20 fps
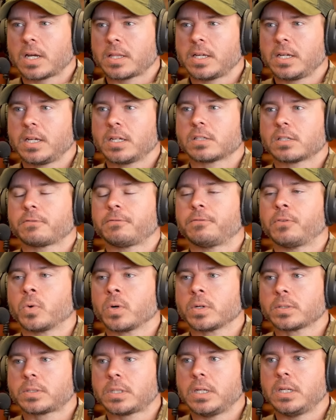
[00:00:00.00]
I think it's
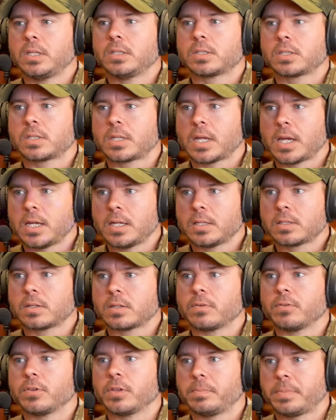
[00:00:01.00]
14 states
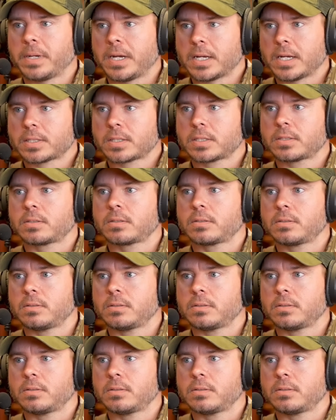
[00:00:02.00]
over the past